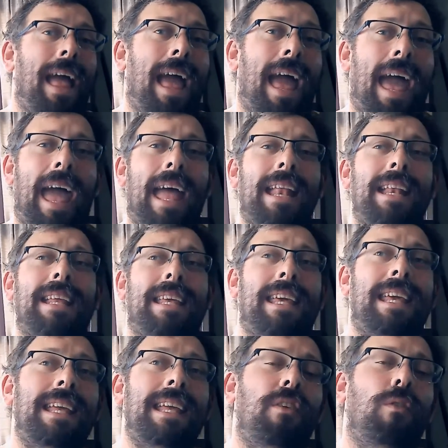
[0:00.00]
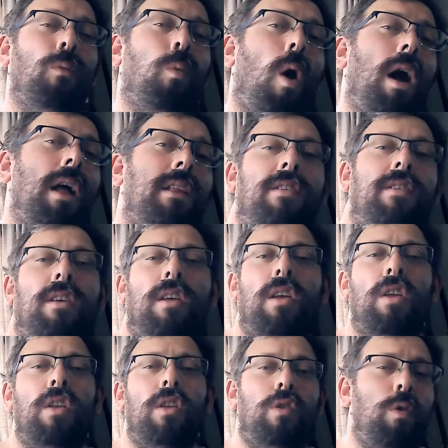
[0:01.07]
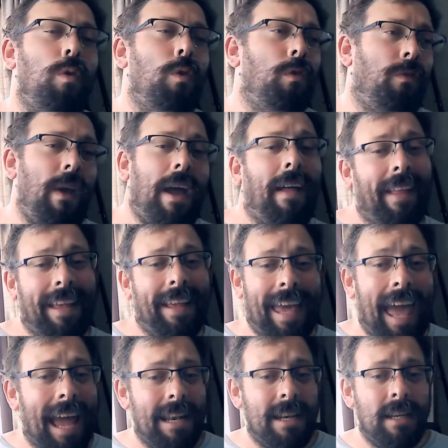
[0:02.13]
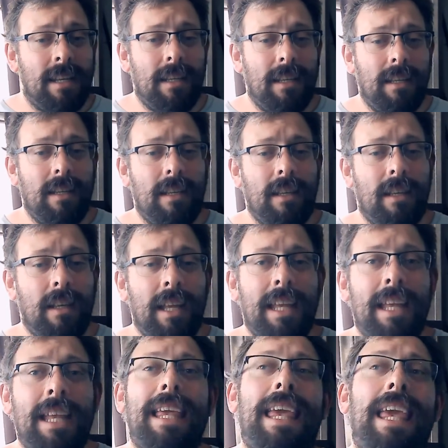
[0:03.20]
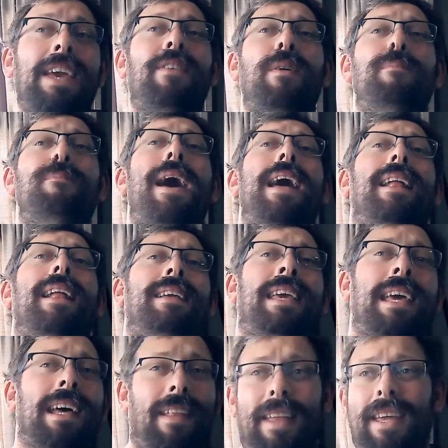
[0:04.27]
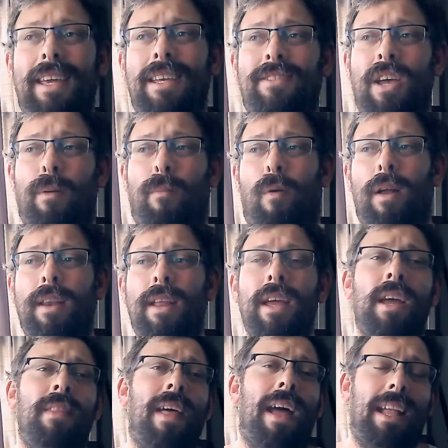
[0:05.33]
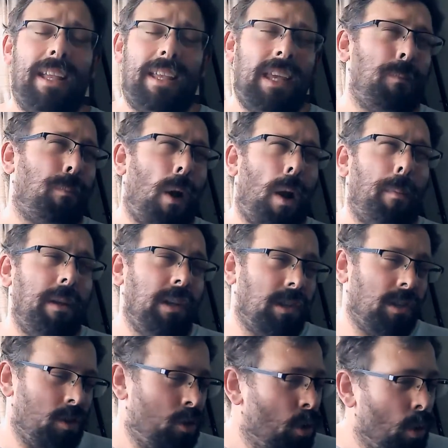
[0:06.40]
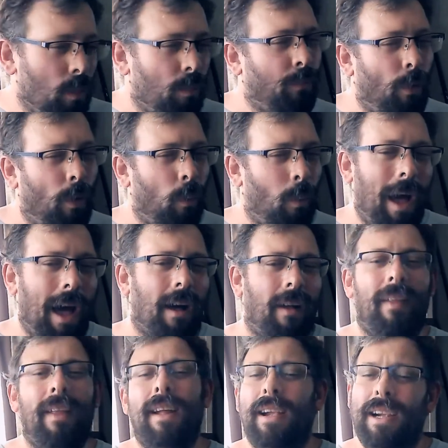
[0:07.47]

And he didn't want to fail again. Even if it meant killing someone that he probably knew full well